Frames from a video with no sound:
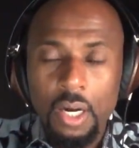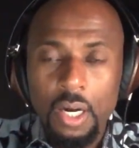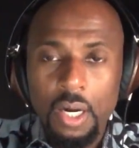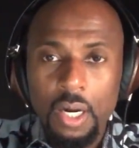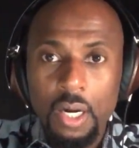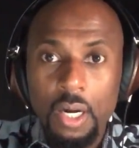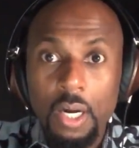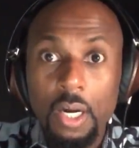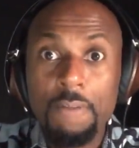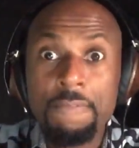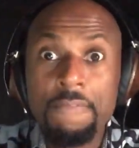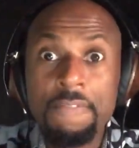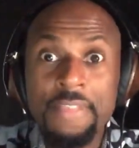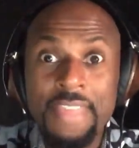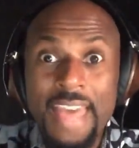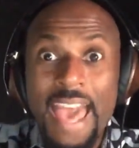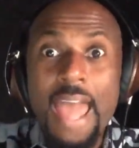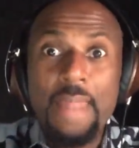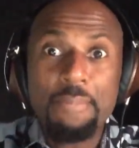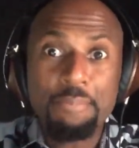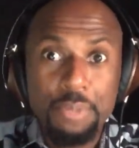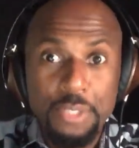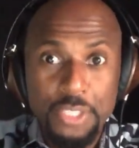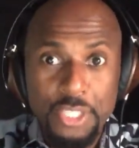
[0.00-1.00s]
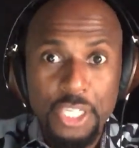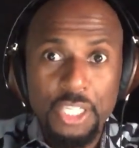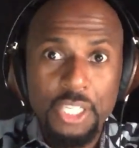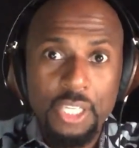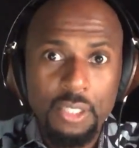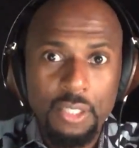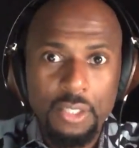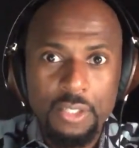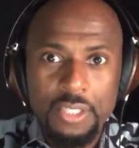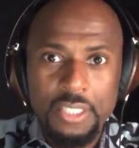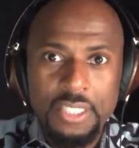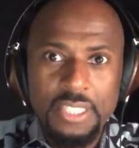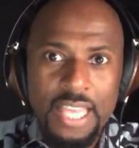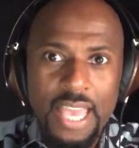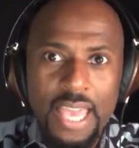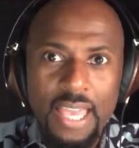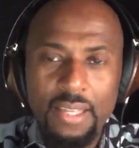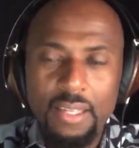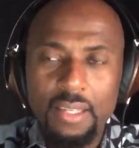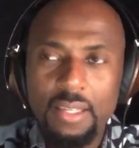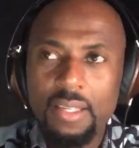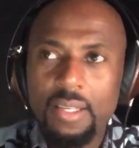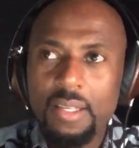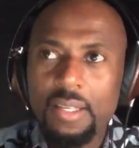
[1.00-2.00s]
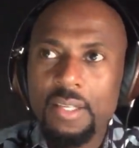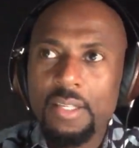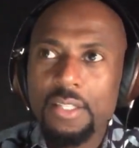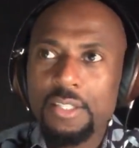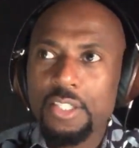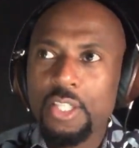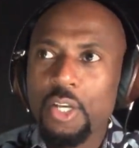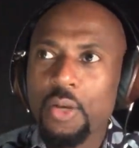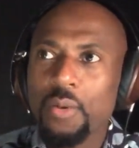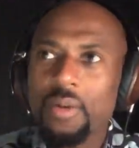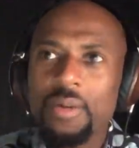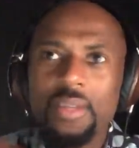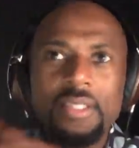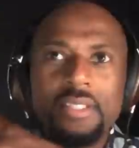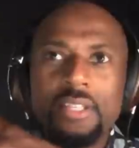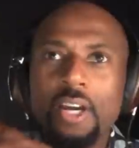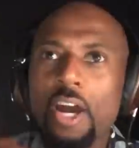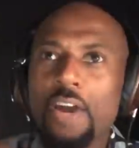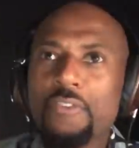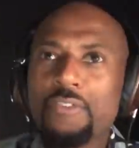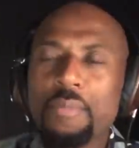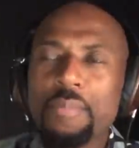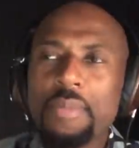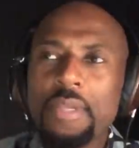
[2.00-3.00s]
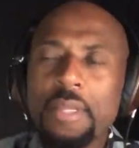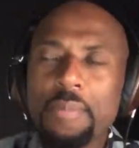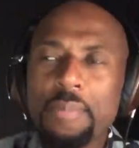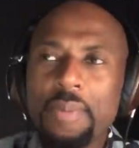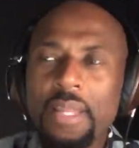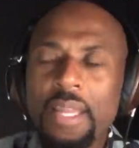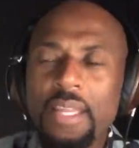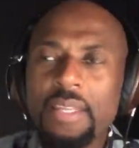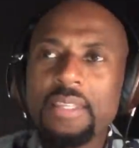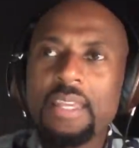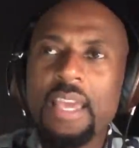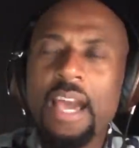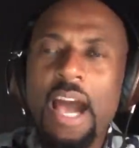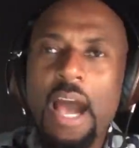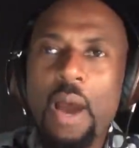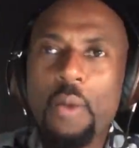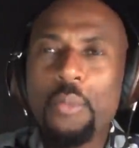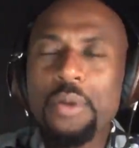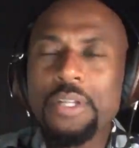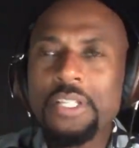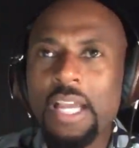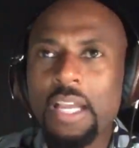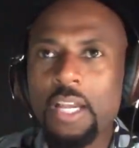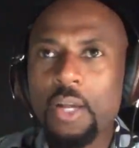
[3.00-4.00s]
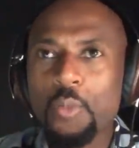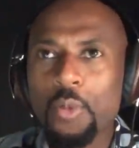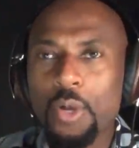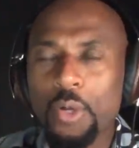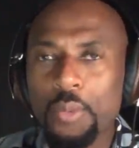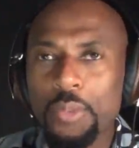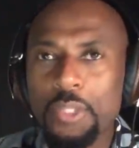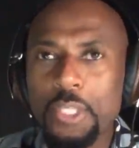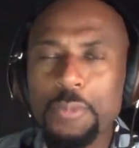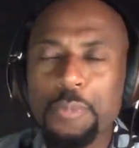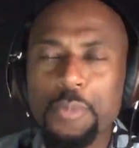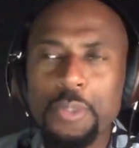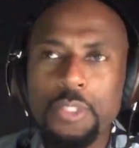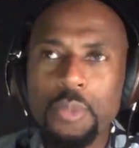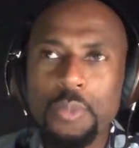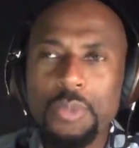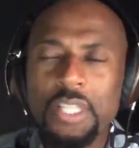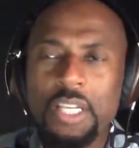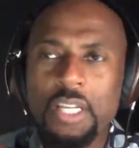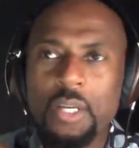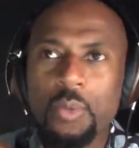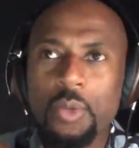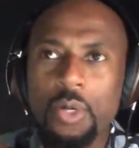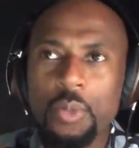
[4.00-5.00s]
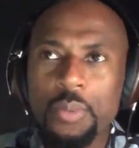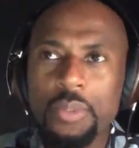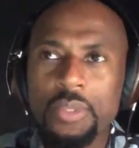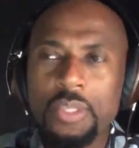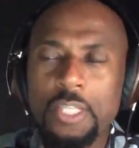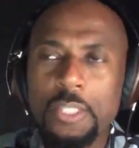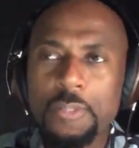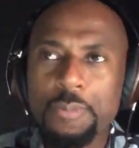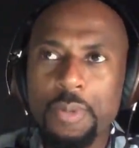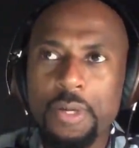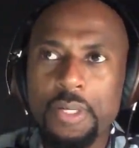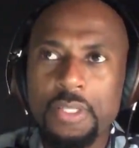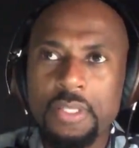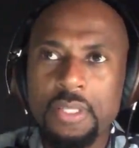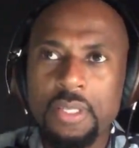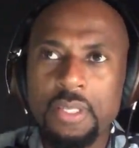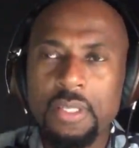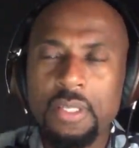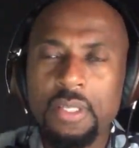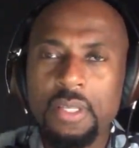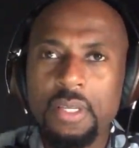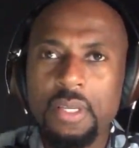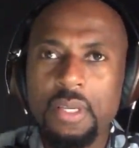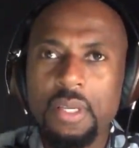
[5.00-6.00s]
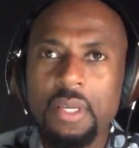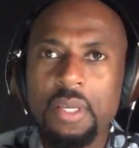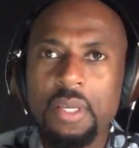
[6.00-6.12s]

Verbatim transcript: uh, of that particular set. So it's hard for me to be like, yeah, I wish I could work with this person, I wish I could work with this person,